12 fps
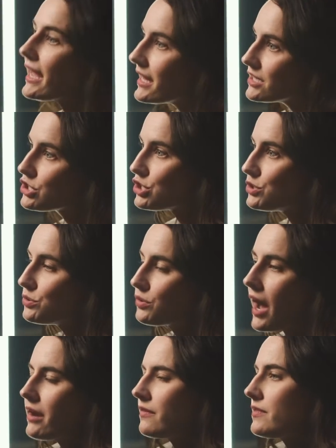into
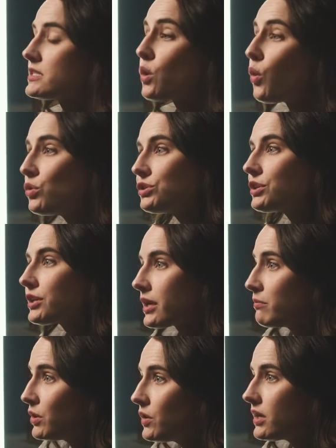kind of this older
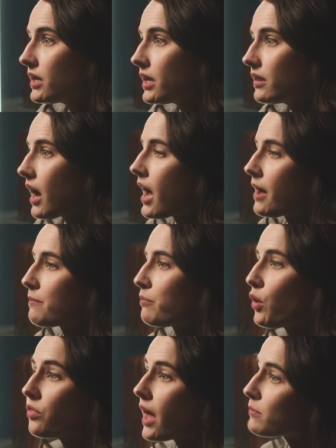community.
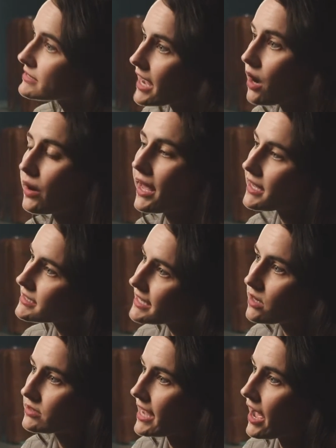Both Uptown and
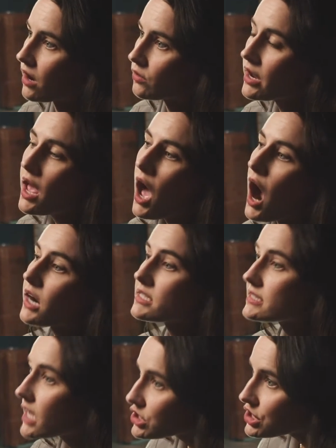downtown are
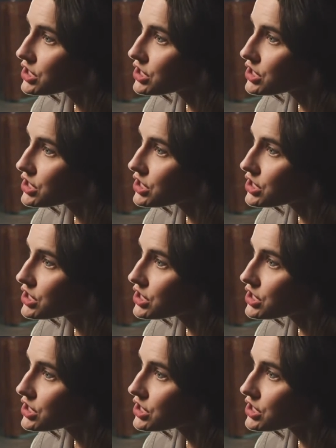such